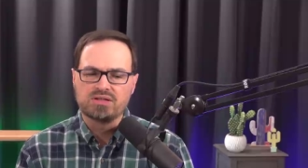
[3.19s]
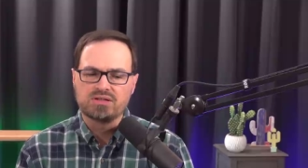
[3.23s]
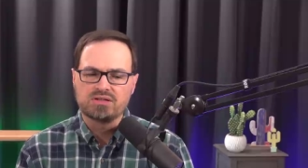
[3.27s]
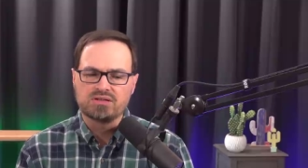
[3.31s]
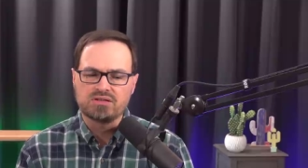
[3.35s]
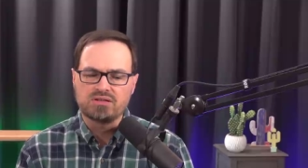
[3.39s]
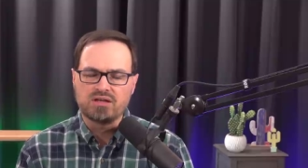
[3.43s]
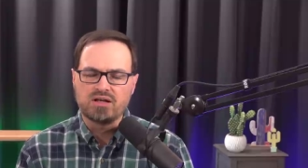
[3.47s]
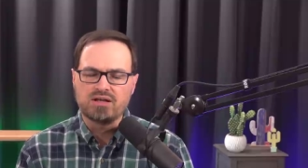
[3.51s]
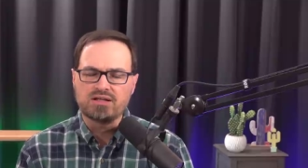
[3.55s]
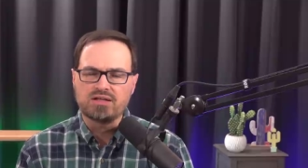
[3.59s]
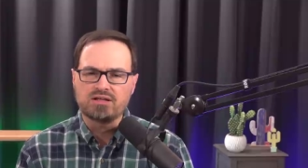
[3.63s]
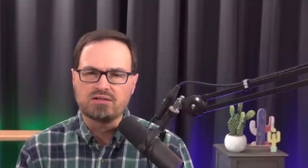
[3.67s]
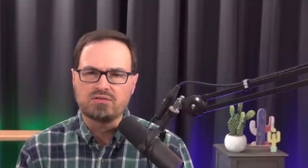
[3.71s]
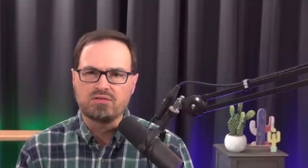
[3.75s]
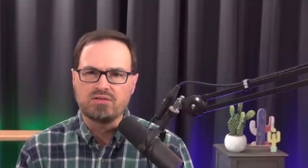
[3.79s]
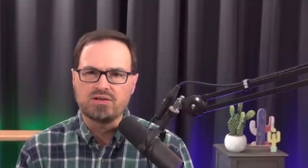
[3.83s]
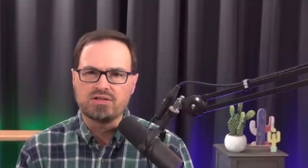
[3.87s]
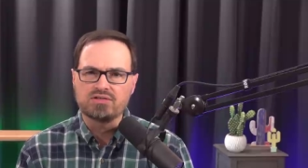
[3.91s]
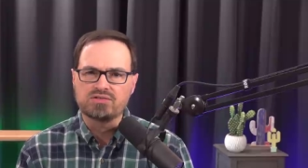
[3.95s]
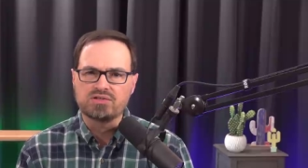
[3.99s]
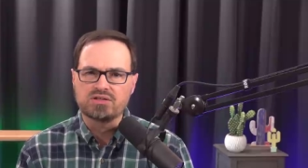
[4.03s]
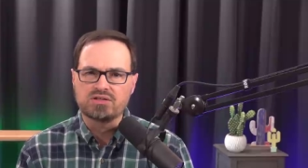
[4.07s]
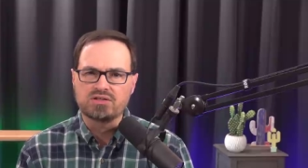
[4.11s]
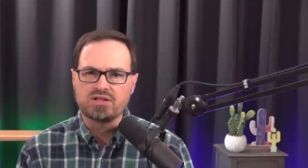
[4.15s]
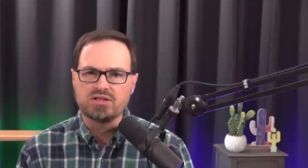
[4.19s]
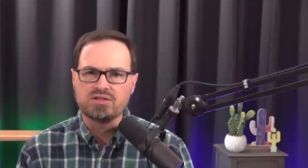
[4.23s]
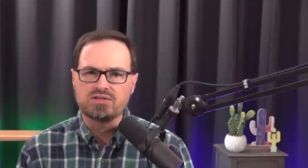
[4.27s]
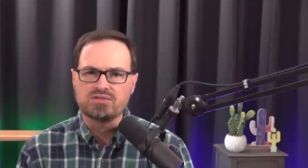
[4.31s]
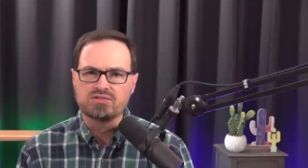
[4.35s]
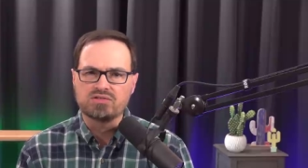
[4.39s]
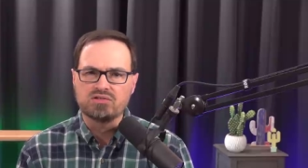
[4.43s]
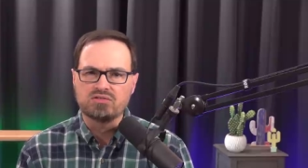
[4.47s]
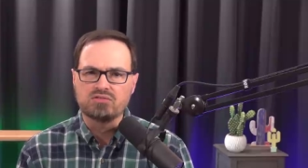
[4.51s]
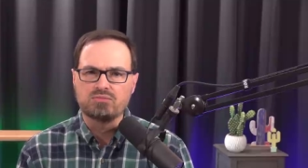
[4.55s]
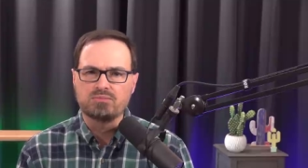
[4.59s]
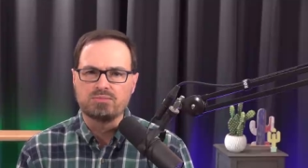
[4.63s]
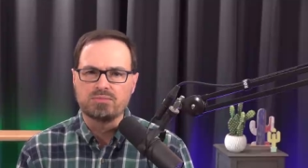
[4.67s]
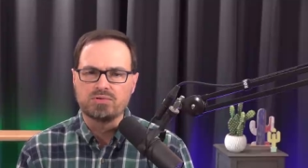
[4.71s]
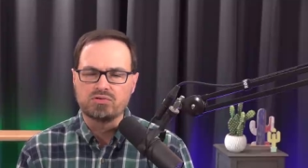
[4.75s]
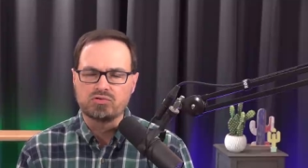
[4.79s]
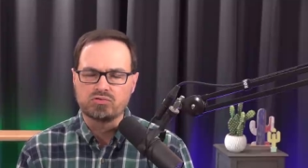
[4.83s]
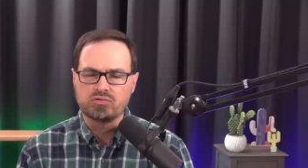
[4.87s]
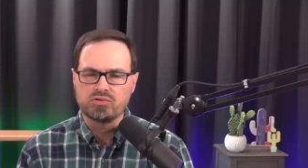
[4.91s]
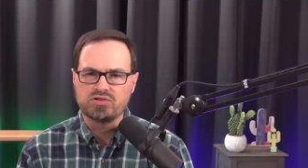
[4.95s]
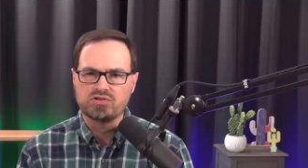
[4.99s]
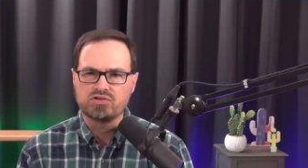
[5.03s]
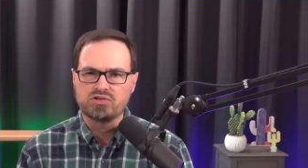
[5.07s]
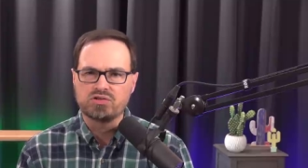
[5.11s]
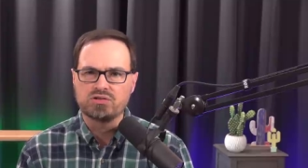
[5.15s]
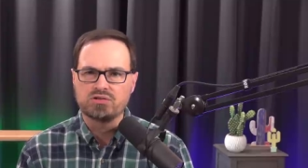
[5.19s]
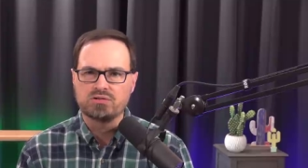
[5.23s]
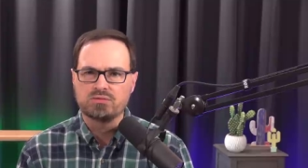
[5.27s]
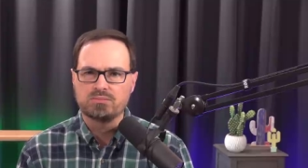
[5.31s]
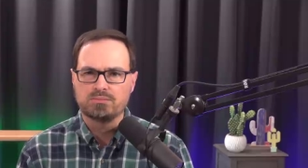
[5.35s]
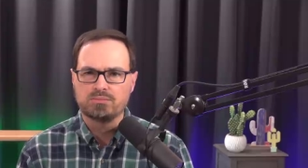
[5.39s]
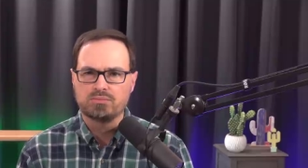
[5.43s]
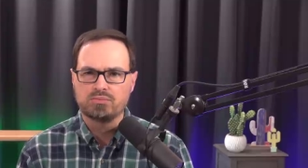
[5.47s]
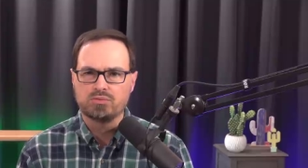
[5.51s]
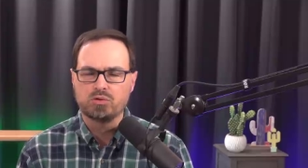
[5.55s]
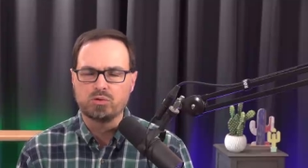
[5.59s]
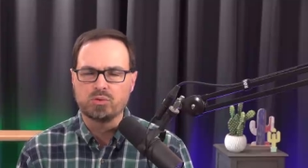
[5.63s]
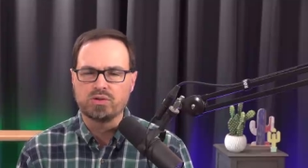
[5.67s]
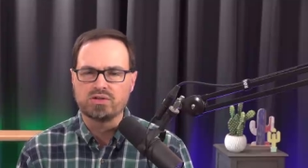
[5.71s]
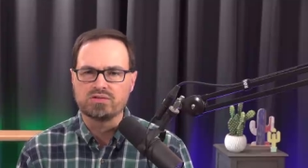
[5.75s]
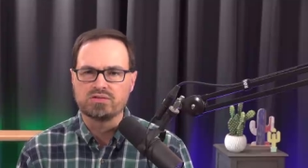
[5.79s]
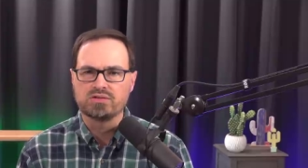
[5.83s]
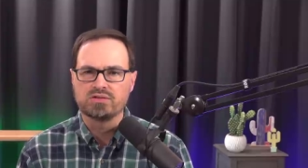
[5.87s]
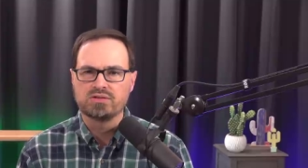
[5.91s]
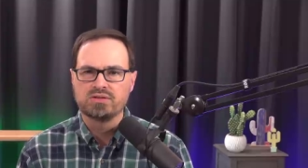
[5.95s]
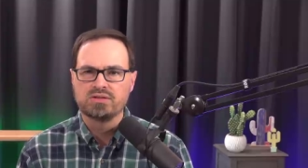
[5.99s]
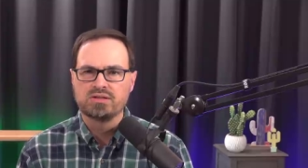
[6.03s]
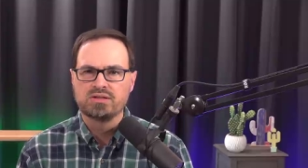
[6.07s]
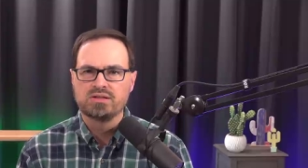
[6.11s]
Can I analyze the case of Patricia Prewitt?